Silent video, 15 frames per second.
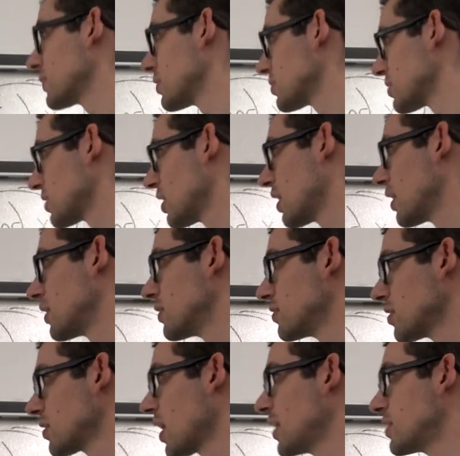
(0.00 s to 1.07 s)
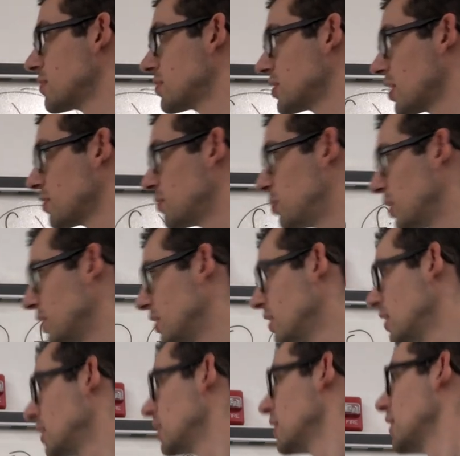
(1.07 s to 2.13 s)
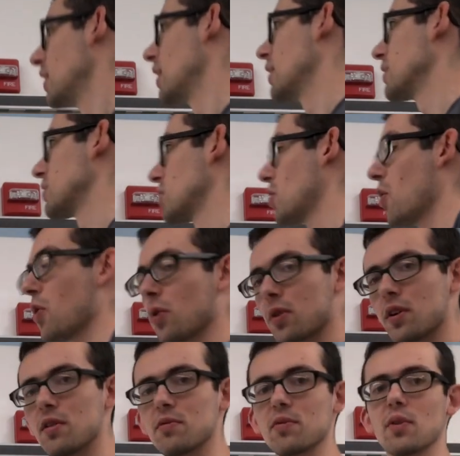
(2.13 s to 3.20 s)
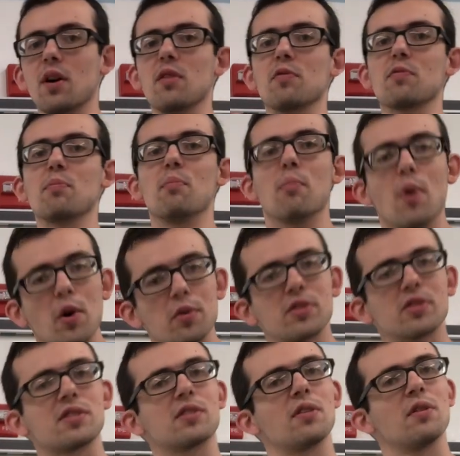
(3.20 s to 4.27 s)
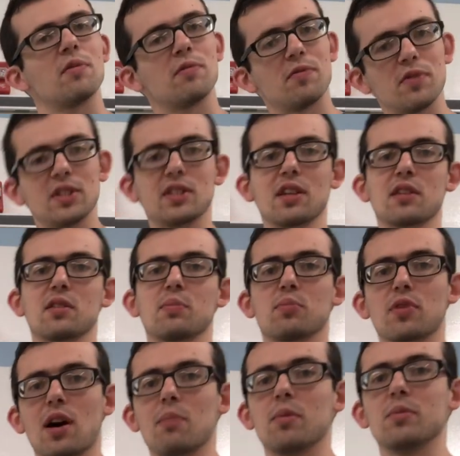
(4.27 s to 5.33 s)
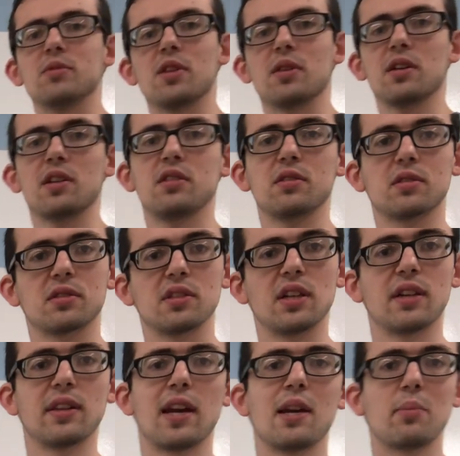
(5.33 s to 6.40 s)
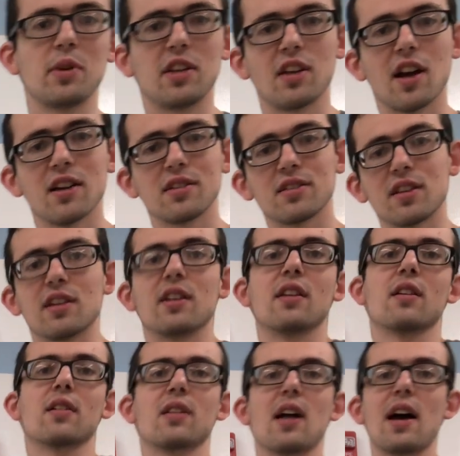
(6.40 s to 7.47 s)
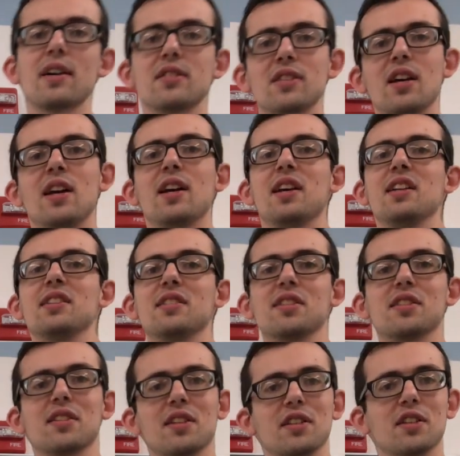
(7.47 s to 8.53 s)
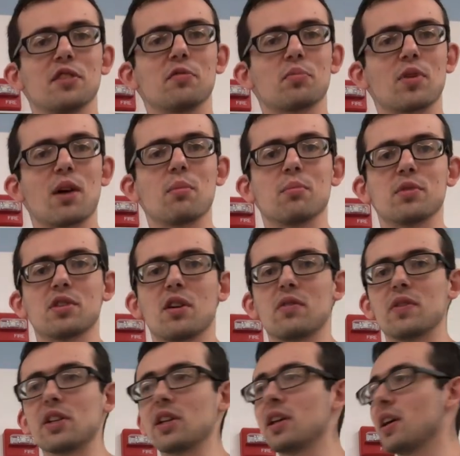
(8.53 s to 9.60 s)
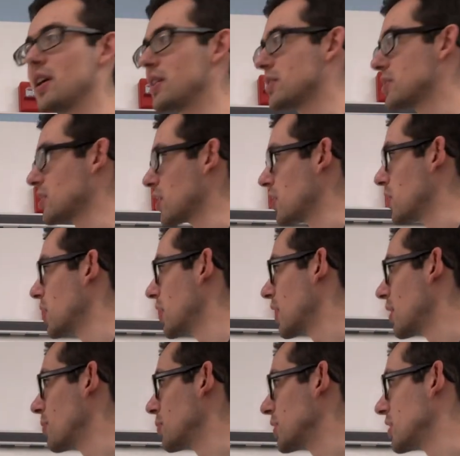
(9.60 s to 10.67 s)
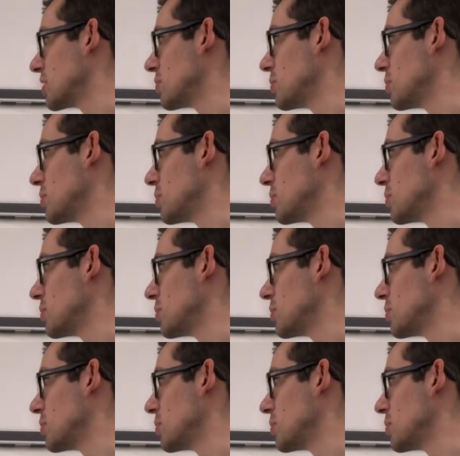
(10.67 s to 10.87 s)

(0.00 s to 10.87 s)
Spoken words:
there's all kinds of stuff, but at the core of most physics problems and things you'll see on the AP test and in our class is this idea of problem solving. And so we need to